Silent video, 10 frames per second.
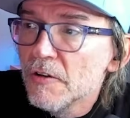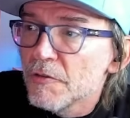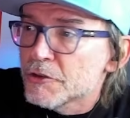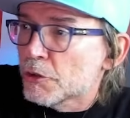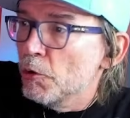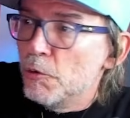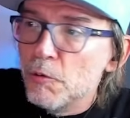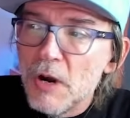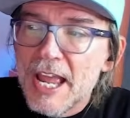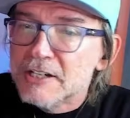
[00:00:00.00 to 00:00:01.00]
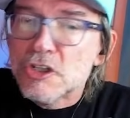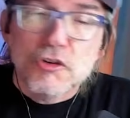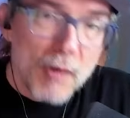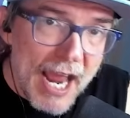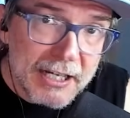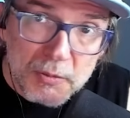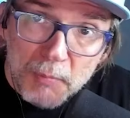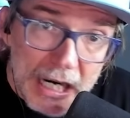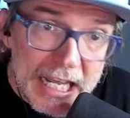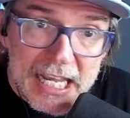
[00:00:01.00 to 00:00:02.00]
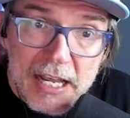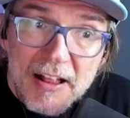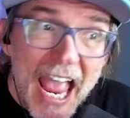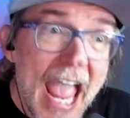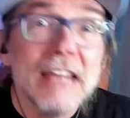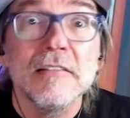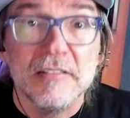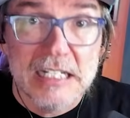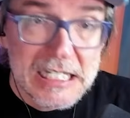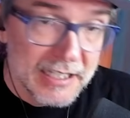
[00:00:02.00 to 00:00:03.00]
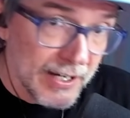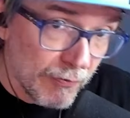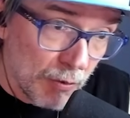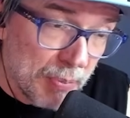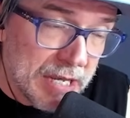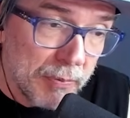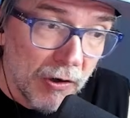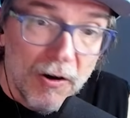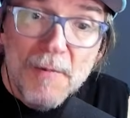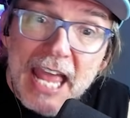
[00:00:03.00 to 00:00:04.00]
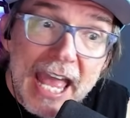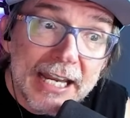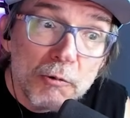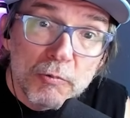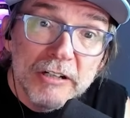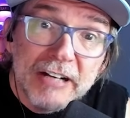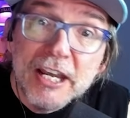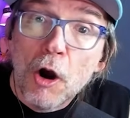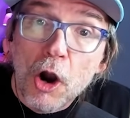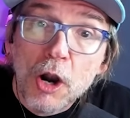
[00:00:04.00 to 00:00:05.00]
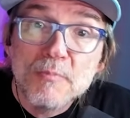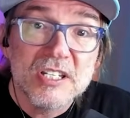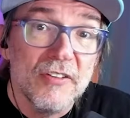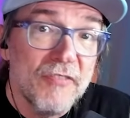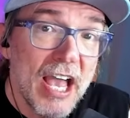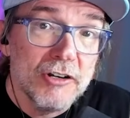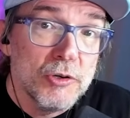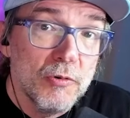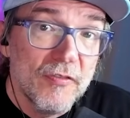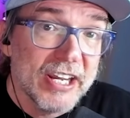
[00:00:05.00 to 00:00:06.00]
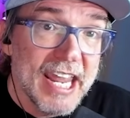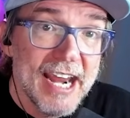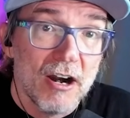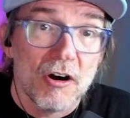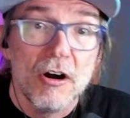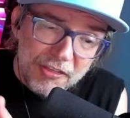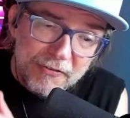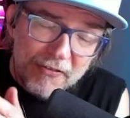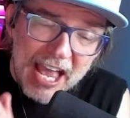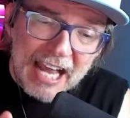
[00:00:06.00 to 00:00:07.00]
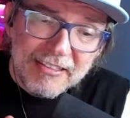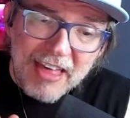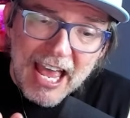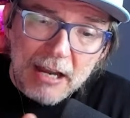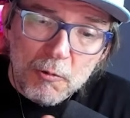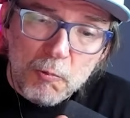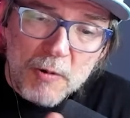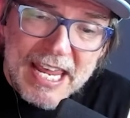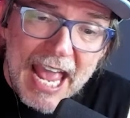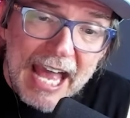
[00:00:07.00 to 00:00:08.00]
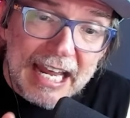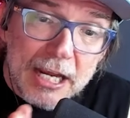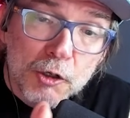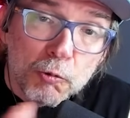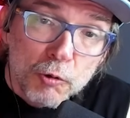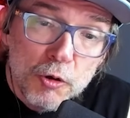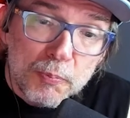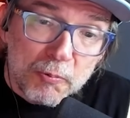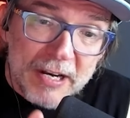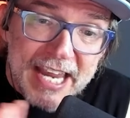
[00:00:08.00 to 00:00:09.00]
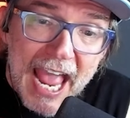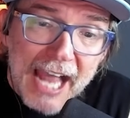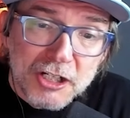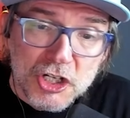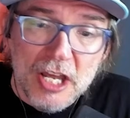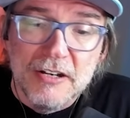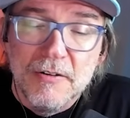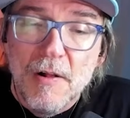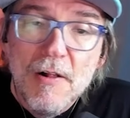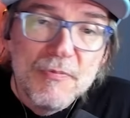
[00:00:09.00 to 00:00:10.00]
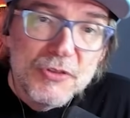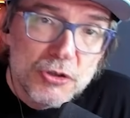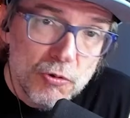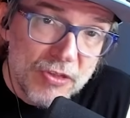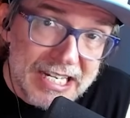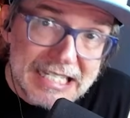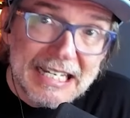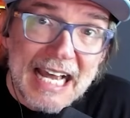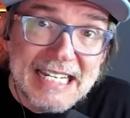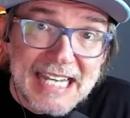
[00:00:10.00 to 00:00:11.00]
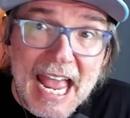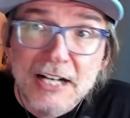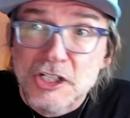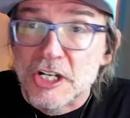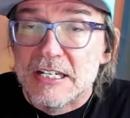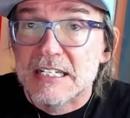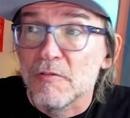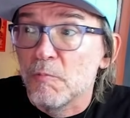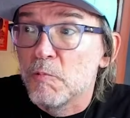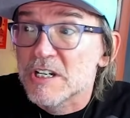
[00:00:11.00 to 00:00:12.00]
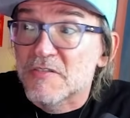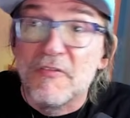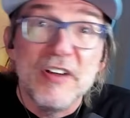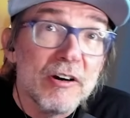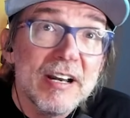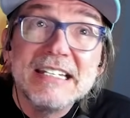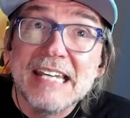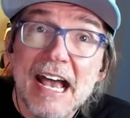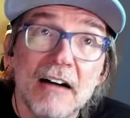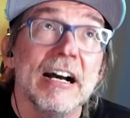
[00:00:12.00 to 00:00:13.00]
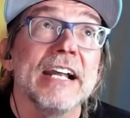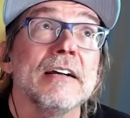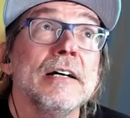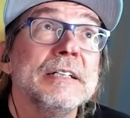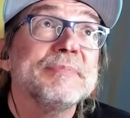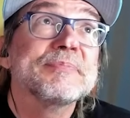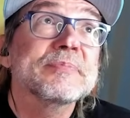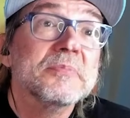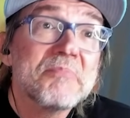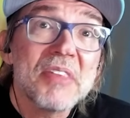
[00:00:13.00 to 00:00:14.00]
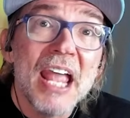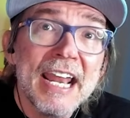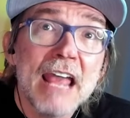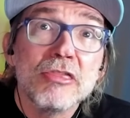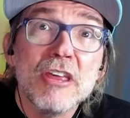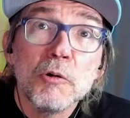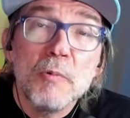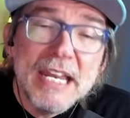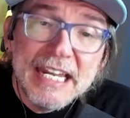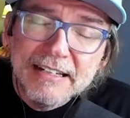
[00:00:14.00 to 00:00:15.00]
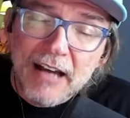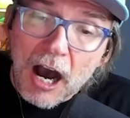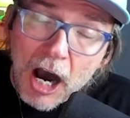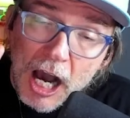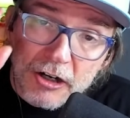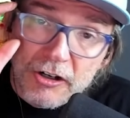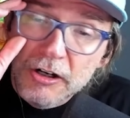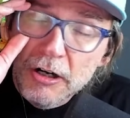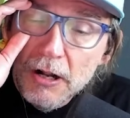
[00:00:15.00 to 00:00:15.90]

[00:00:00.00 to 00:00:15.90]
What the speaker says: to extract money endlessly from people. And it really harms the value of the care. fact that we had a group reaction to this guy's actions was very telling. And I think we need to honor